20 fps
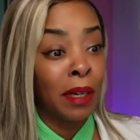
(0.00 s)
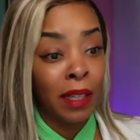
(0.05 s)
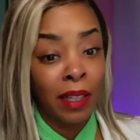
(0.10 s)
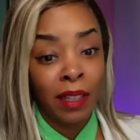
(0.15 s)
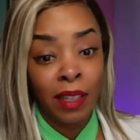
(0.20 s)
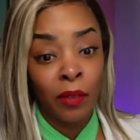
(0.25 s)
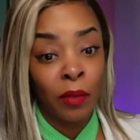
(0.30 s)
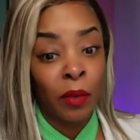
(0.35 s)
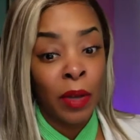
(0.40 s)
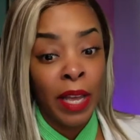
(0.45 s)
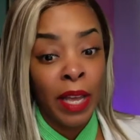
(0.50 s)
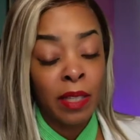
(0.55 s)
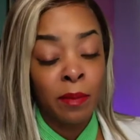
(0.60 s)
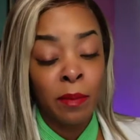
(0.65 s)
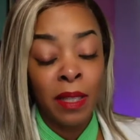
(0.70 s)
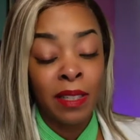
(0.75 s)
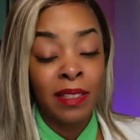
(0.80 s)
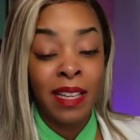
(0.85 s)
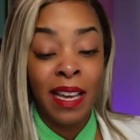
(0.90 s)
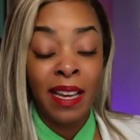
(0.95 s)
If you ask me,
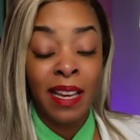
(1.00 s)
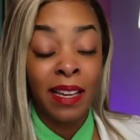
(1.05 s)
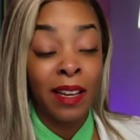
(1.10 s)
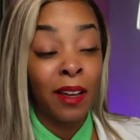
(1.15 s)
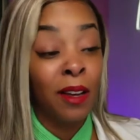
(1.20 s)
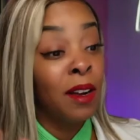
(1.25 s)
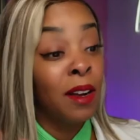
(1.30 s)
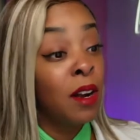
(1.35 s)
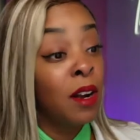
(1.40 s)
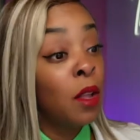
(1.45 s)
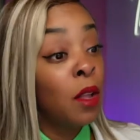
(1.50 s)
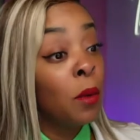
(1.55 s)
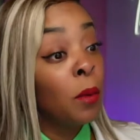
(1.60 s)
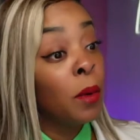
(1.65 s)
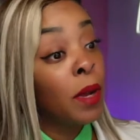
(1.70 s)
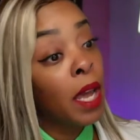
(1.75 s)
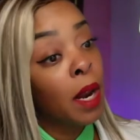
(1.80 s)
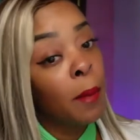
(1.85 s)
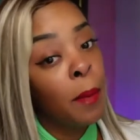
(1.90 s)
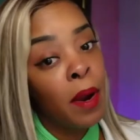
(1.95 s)
it's like, oh, what
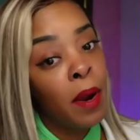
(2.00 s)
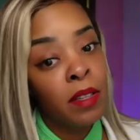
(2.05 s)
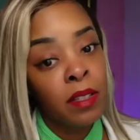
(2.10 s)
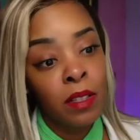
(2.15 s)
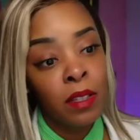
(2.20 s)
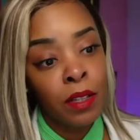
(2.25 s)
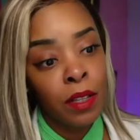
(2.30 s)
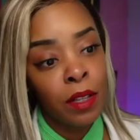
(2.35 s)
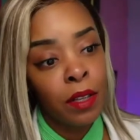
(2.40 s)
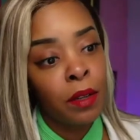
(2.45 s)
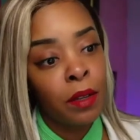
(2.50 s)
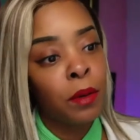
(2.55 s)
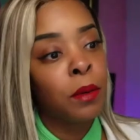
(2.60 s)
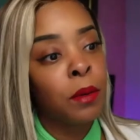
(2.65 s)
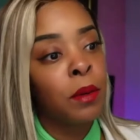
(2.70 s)
kind of person are you?